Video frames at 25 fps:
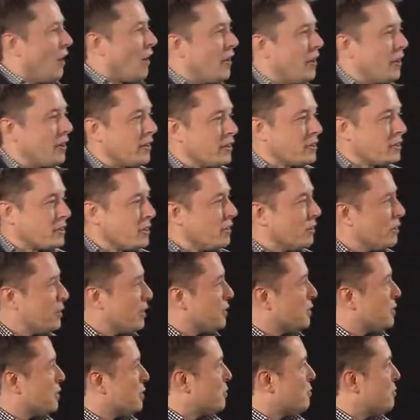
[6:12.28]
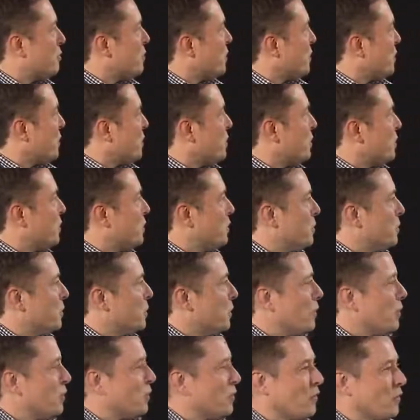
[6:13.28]
All right, so let's move
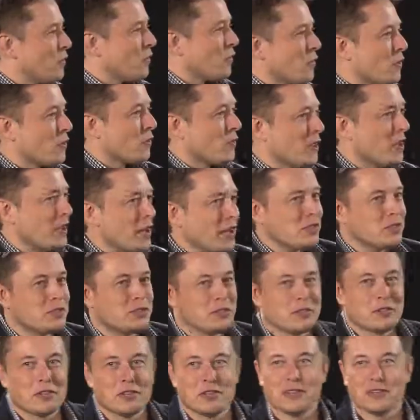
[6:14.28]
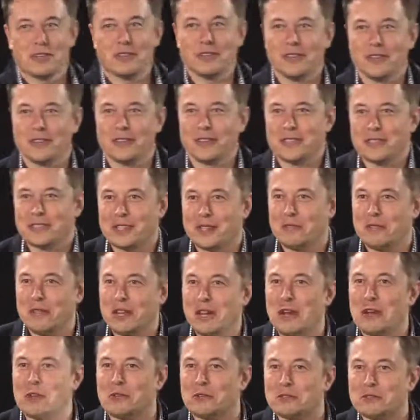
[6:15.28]
to the
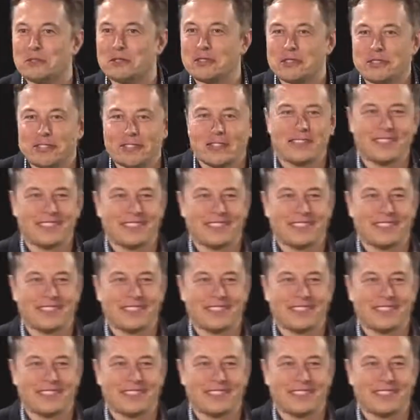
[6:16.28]
something else,